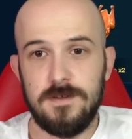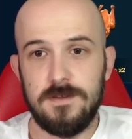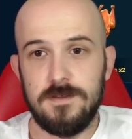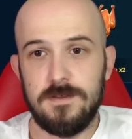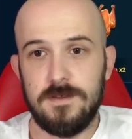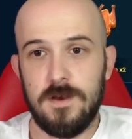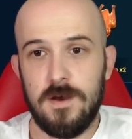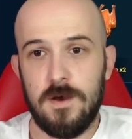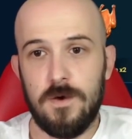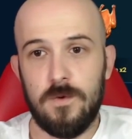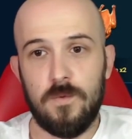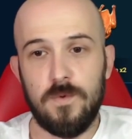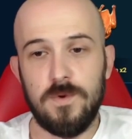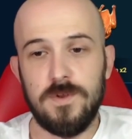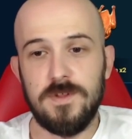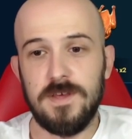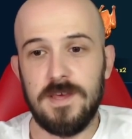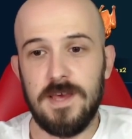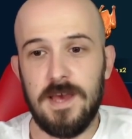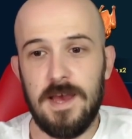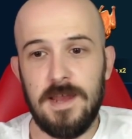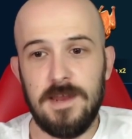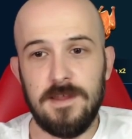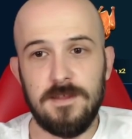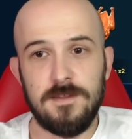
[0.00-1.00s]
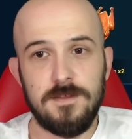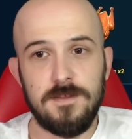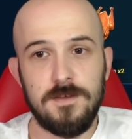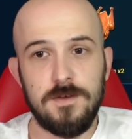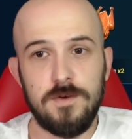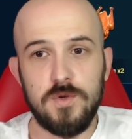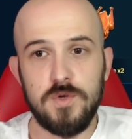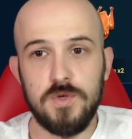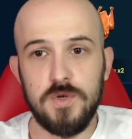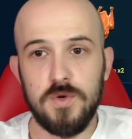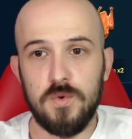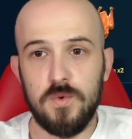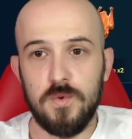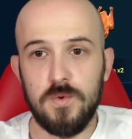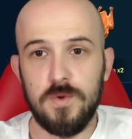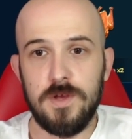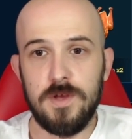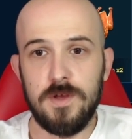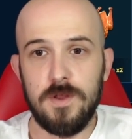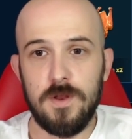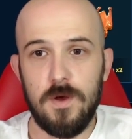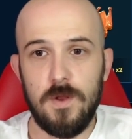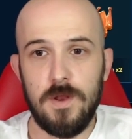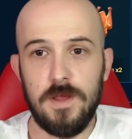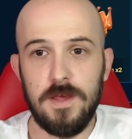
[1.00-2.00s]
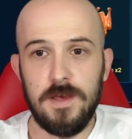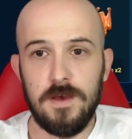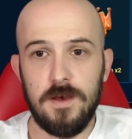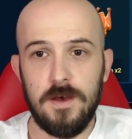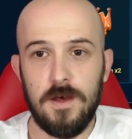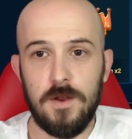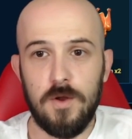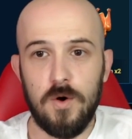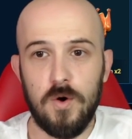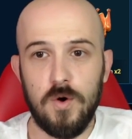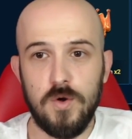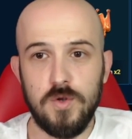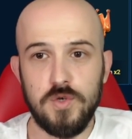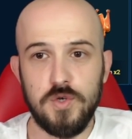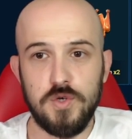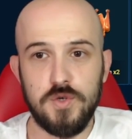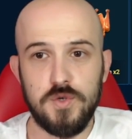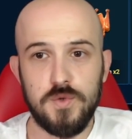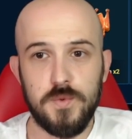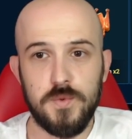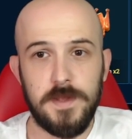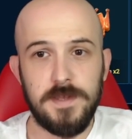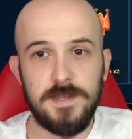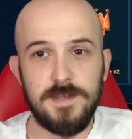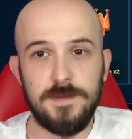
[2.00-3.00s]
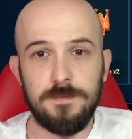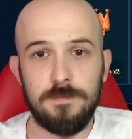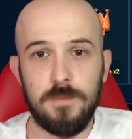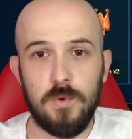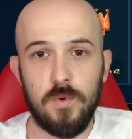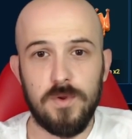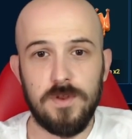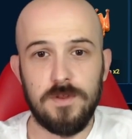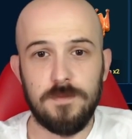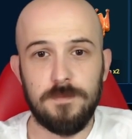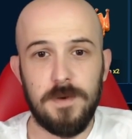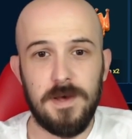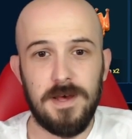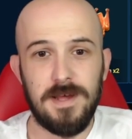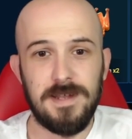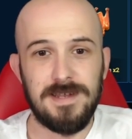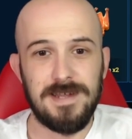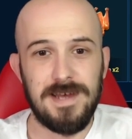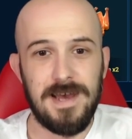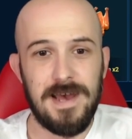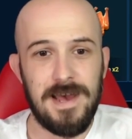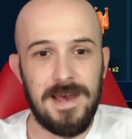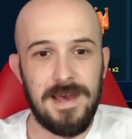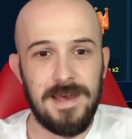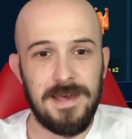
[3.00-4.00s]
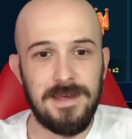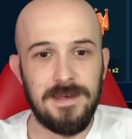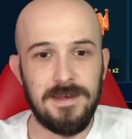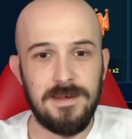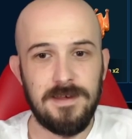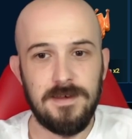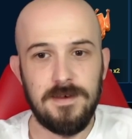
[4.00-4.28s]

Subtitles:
So once again, it's usual, you can only earn 120 points per day,